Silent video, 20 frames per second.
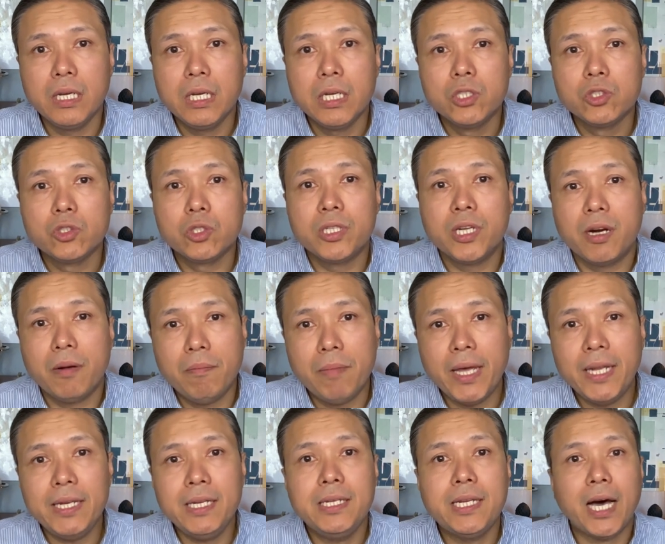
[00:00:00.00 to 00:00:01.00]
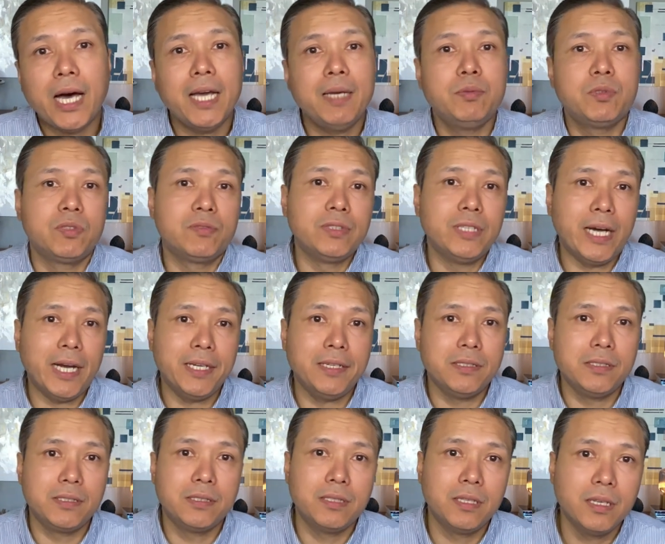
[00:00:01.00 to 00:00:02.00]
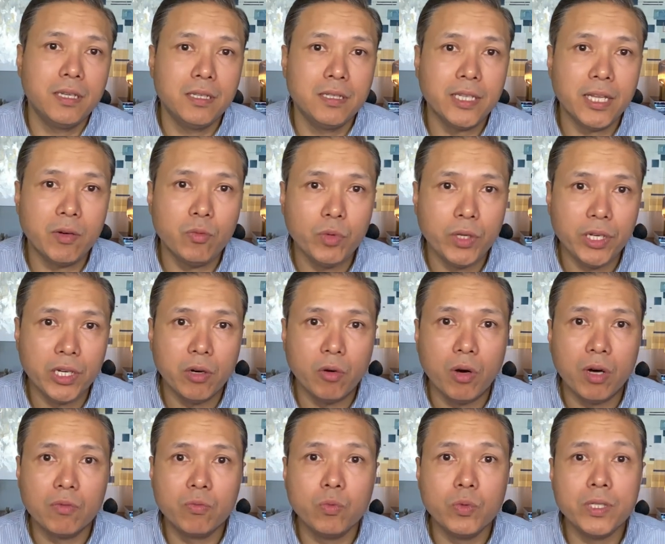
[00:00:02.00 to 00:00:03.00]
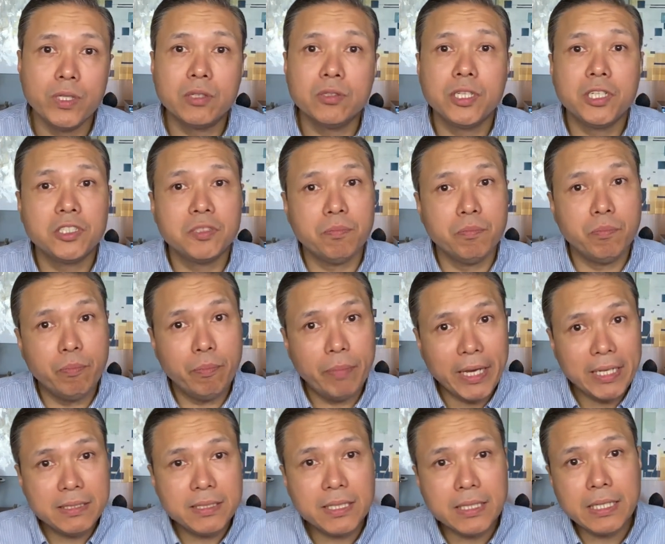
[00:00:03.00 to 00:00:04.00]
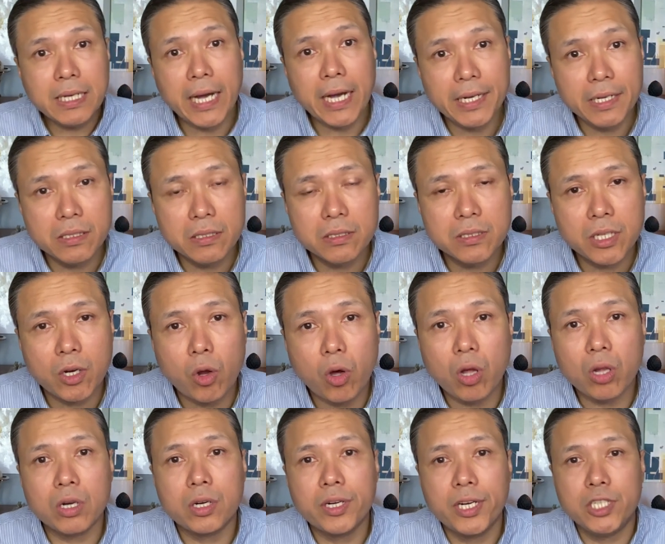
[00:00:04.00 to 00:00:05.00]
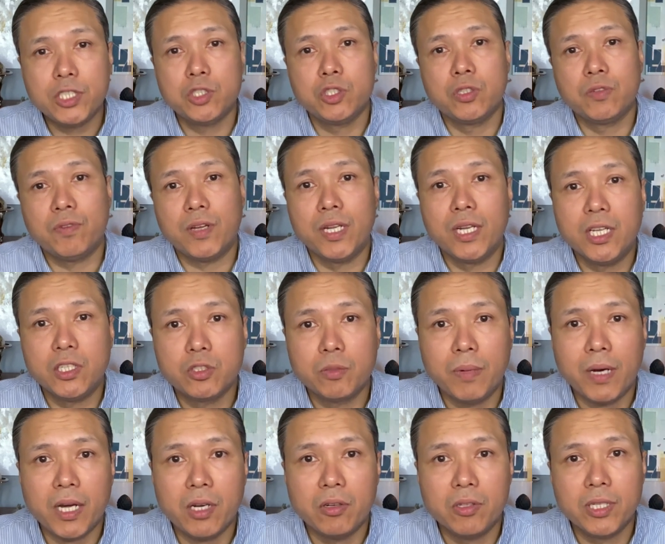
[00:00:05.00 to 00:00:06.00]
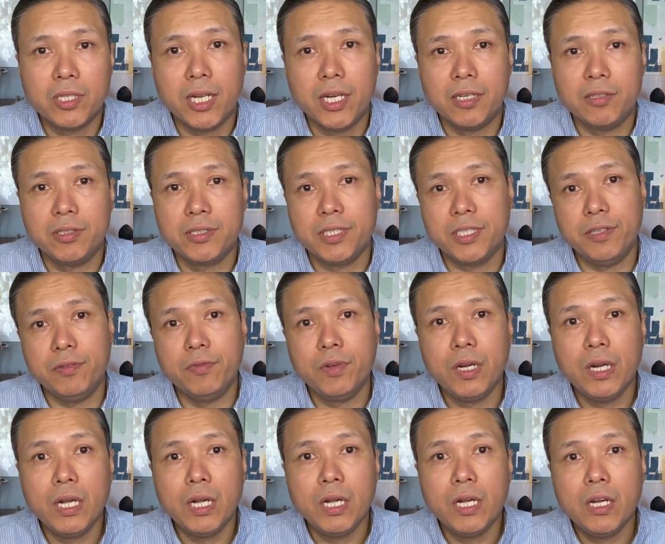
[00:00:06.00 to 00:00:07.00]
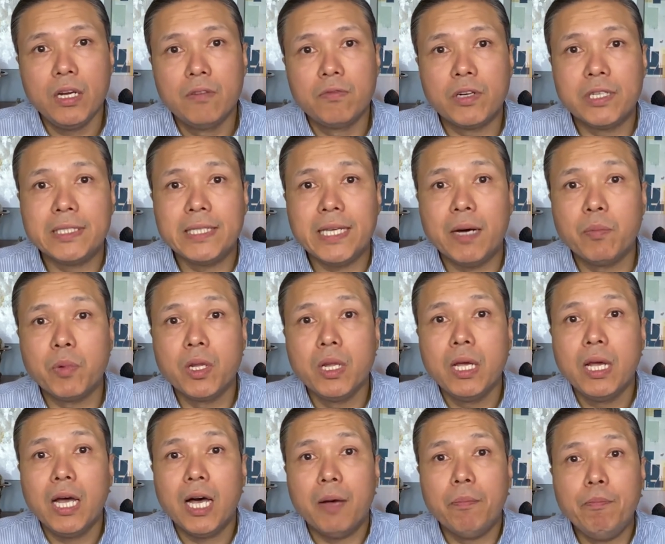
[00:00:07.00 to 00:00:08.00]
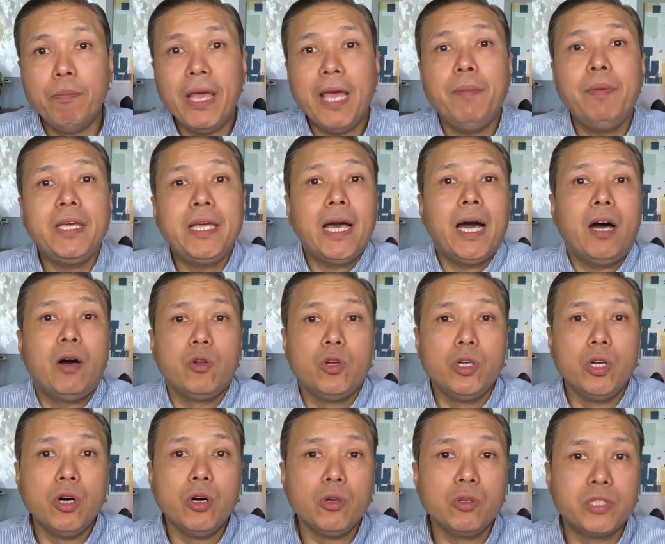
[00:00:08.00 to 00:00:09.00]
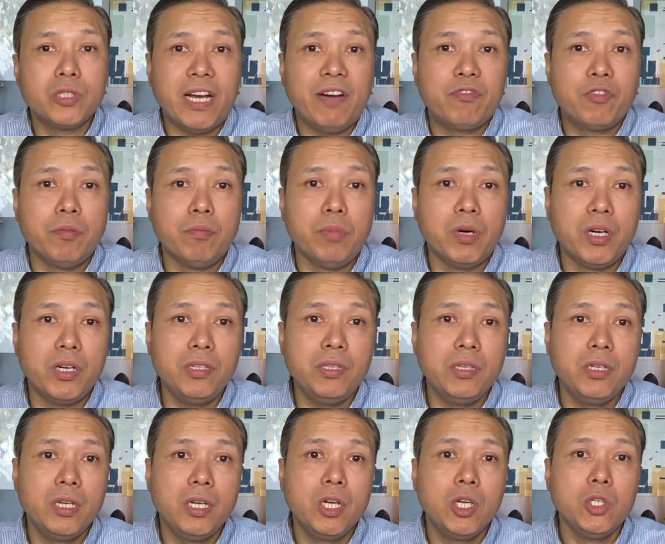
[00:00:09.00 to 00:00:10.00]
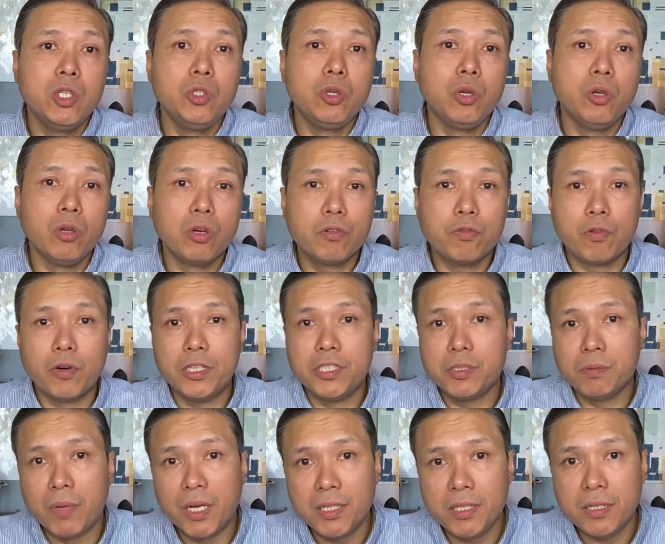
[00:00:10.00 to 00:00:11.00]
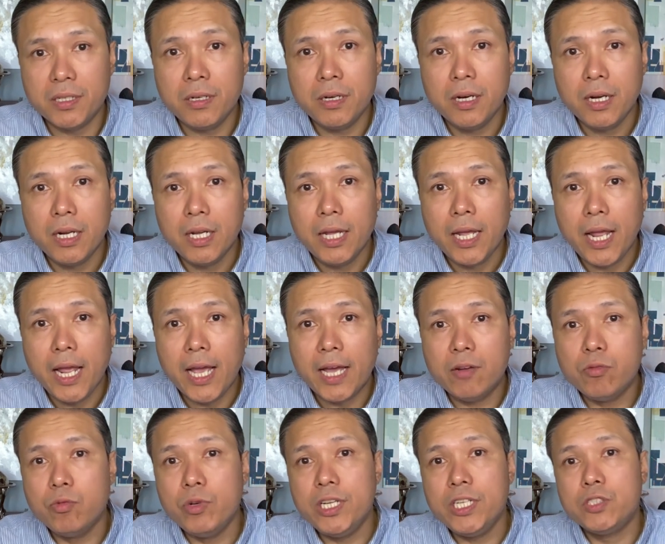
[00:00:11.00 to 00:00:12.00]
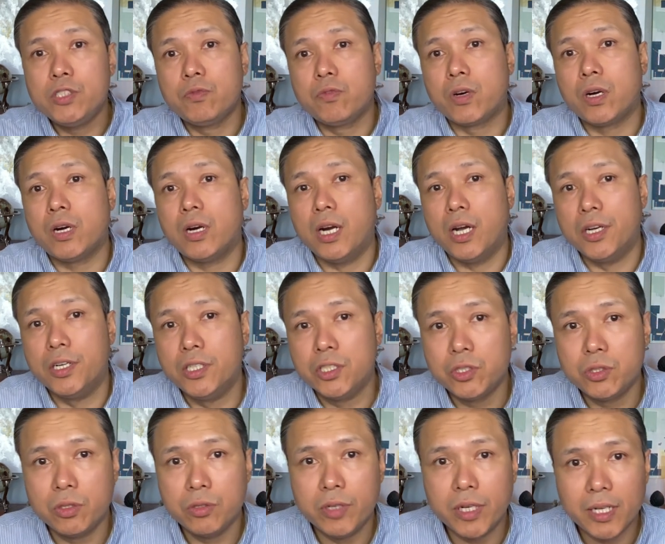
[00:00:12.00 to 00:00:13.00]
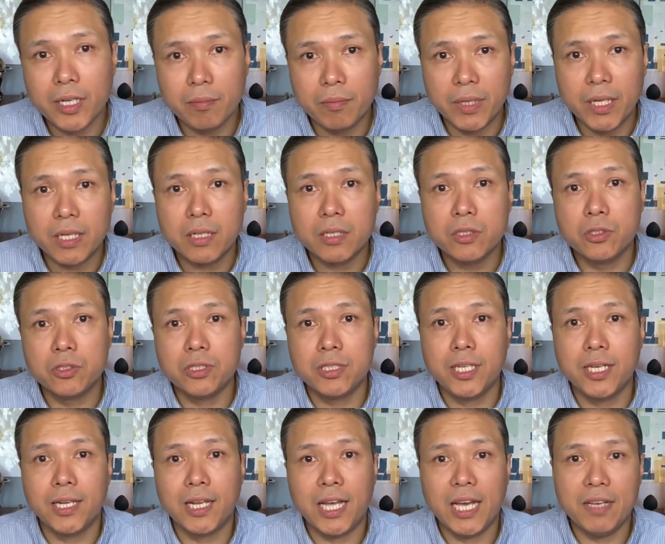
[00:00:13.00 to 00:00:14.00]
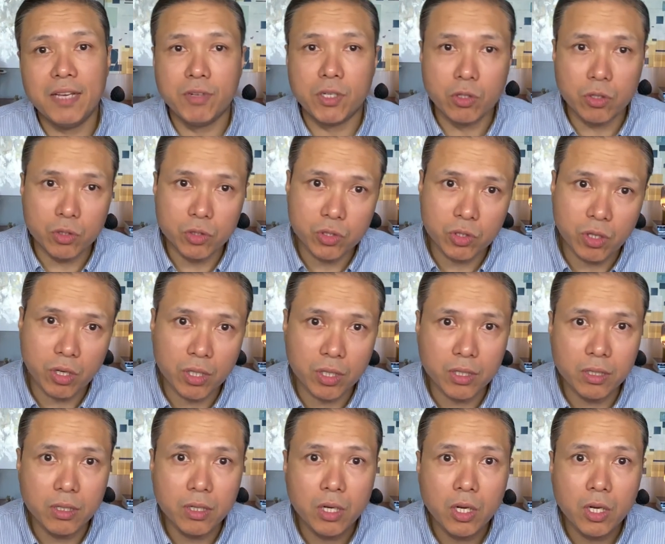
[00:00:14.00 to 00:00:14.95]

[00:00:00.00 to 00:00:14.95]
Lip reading: So there are many types of guidance that we know of. We know there's basic guidance that all creations of Allah subhanahu wa ta'ala receive. For example, a baby cow knows after birth to look for its mother and reach for her udders to drink milk to stay alive and grow stronger.